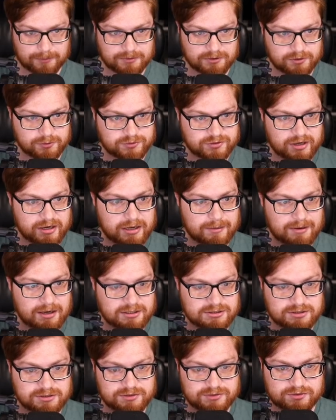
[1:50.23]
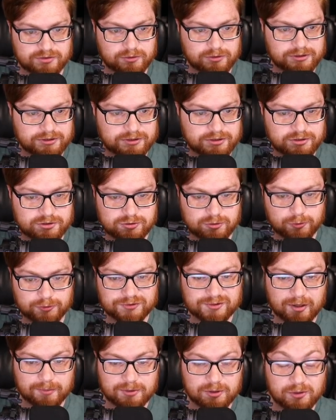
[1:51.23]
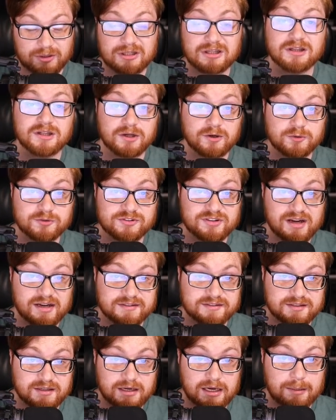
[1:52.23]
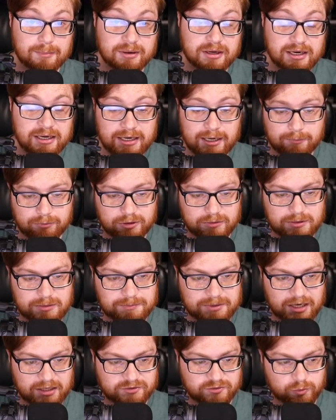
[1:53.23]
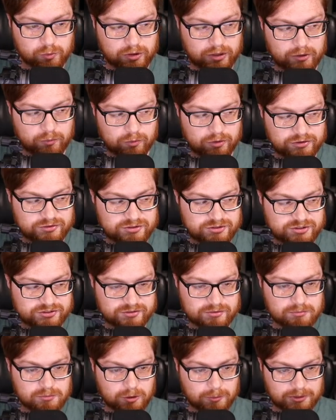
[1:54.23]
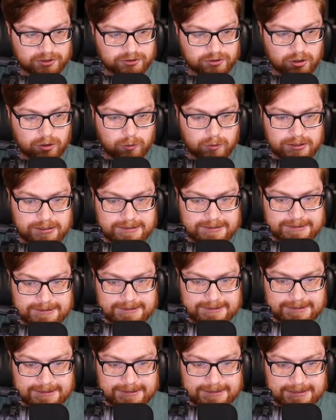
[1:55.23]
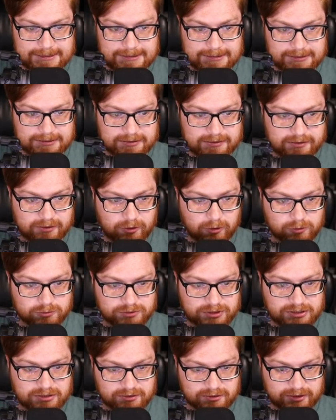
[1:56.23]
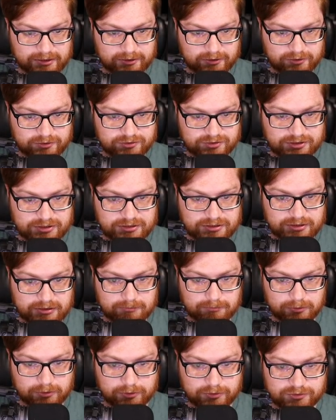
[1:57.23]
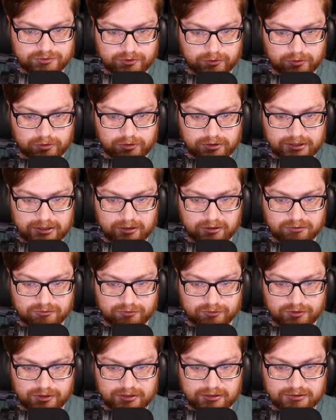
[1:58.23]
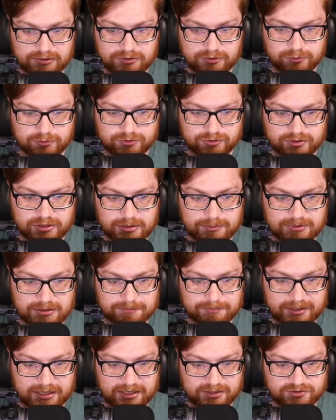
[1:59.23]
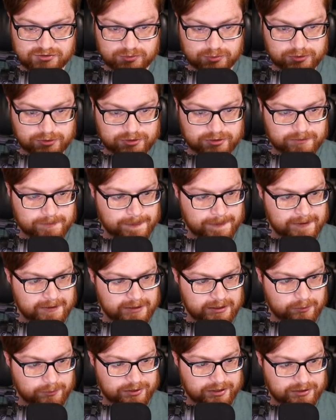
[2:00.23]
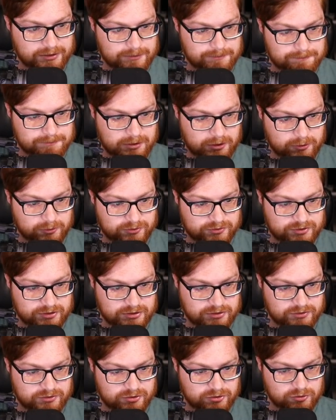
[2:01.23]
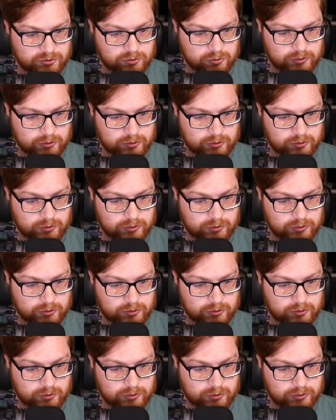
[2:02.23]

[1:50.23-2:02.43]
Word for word: new tab, actually. So I'll hit Control-W to close that tab, bring me back to where I was just a moment ago. Uh, only letters and numbers are allowed for that username and password, and we end up posting to